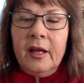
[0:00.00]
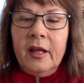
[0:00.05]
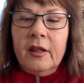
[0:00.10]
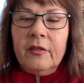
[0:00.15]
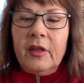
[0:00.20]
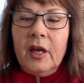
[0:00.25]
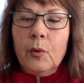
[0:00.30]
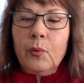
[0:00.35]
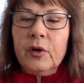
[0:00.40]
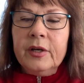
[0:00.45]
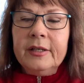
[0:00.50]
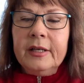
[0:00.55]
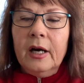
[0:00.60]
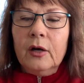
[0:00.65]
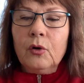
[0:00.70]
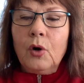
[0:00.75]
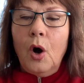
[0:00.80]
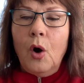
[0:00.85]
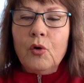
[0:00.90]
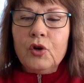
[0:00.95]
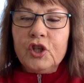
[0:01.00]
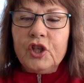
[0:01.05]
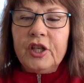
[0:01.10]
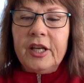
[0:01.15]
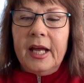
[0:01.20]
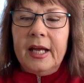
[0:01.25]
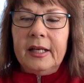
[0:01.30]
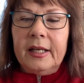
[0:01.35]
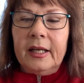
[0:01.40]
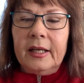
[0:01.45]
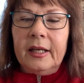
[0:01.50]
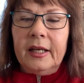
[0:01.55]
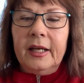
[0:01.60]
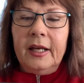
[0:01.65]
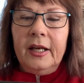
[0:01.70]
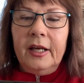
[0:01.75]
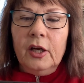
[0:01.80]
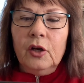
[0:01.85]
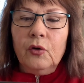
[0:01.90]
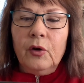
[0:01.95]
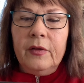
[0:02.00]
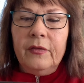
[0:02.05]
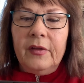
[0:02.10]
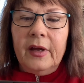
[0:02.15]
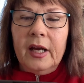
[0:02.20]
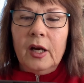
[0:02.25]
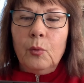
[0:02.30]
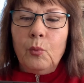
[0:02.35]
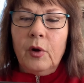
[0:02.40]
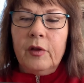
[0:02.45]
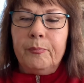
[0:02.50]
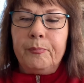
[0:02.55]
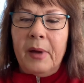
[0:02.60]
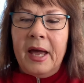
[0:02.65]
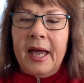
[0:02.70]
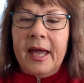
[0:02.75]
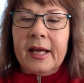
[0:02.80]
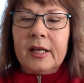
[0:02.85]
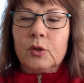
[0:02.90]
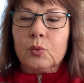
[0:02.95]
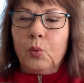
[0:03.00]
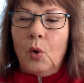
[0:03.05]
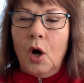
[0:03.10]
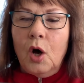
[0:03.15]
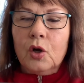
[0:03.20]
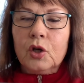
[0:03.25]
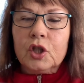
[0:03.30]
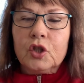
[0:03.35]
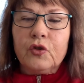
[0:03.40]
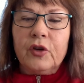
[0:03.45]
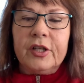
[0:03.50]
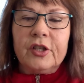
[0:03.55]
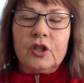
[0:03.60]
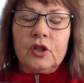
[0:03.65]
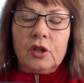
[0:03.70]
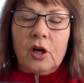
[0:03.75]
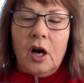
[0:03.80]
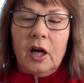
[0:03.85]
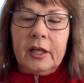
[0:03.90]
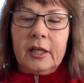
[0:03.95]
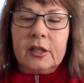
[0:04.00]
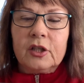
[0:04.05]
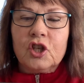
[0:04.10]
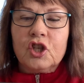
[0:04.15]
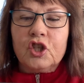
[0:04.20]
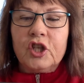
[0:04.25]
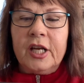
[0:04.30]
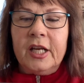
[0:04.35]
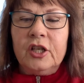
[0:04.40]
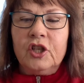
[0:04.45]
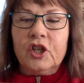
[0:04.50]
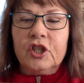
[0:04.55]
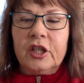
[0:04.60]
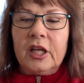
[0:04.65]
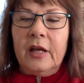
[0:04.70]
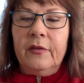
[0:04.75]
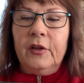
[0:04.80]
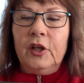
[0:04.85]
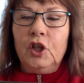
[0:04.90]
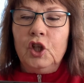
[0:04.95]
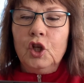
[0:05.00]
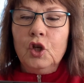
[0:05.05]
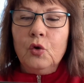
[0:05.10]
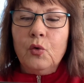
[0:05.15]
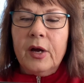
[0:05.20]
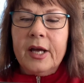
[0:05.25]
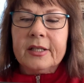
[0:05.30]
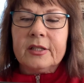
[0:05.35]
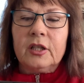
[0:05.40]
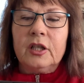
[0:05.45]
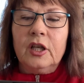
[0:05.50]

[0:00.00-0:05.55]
They were negotiating here and there with banks, Wall Street, stock exchanges in the U.S.